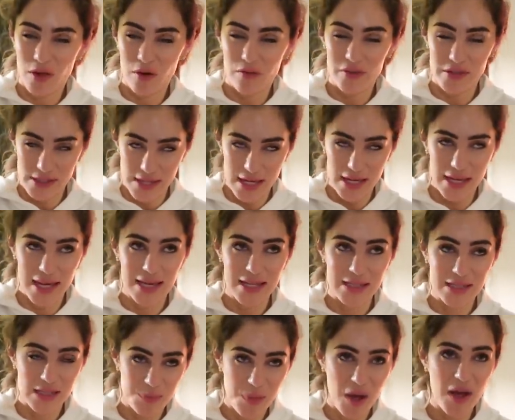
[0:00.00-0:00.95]
obviously it
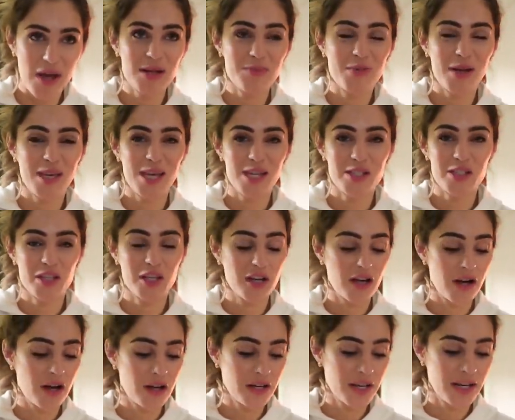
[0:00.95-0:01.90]
inspired my kitchen
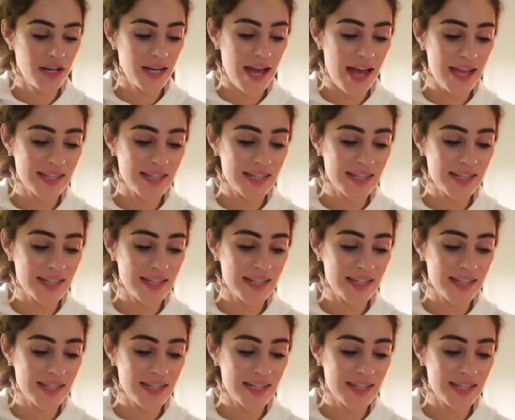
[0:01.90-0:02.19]
garden,